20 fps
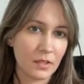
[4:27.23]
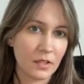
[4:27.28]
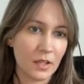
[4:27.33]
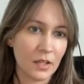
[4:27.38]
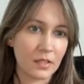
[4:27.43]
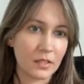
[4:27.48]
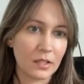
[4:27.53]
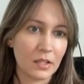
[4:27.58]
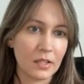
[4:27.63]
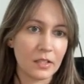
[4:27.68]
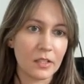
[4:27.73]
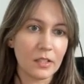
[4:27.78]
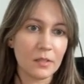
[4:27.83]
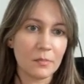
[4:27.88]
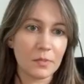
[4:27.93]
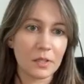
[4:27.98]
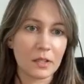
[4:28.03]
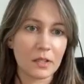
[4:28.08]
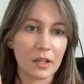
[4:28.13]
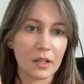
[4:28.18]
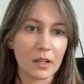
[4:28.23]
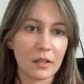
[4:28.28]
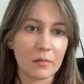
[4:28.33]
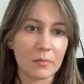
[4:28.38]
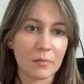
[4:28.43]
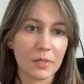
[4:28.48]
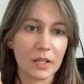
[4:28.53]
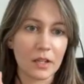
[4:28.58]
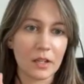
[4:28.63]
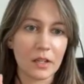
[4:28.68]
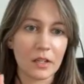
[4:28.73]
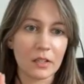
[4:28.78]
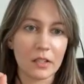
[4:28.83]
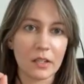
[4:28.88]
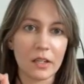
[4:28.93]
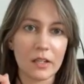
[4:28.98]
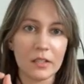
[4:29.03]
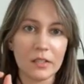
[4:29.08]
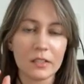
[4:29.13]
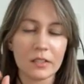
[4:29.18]
And the idea behind
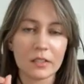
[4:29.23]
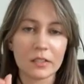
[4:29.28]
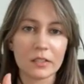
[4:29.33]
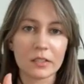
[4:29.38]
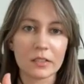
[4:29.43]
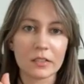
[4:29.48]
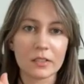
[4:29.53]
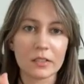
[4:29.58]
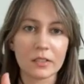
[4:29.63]
headings,